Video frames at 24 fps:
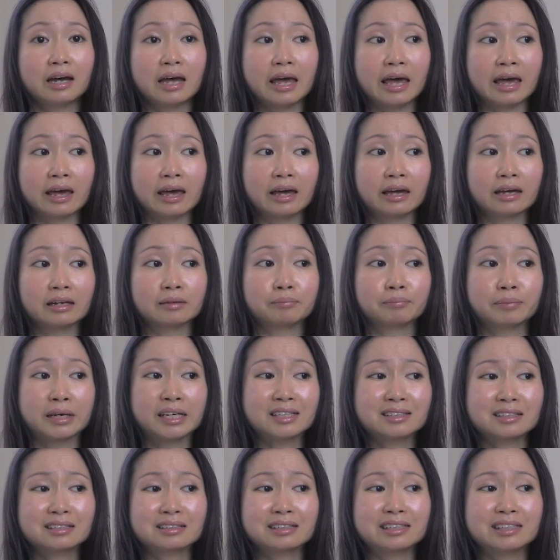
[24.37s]
And
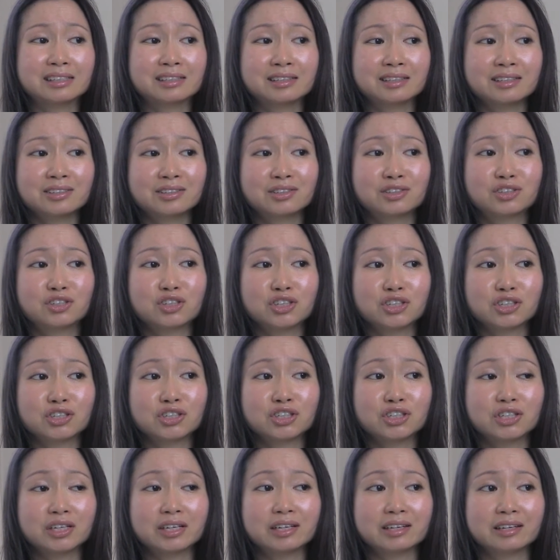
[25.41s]
basically this dish
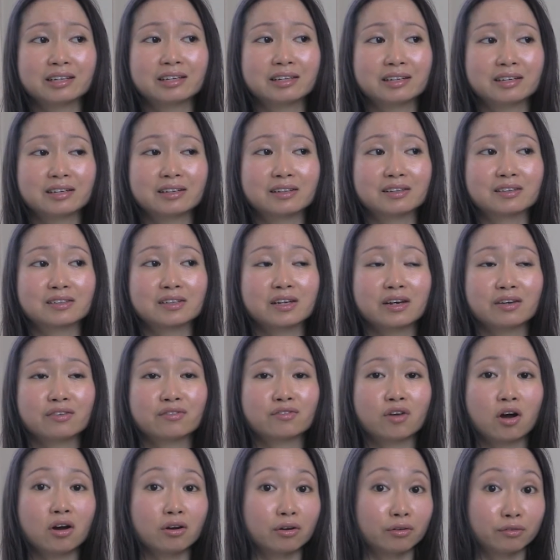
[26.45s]
is
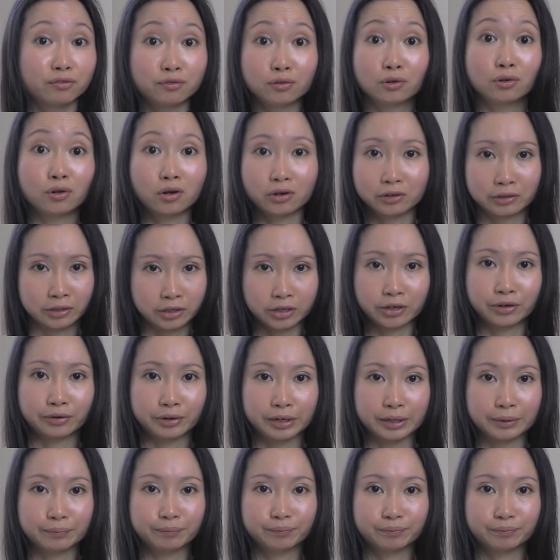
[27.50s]
not a full-on curry.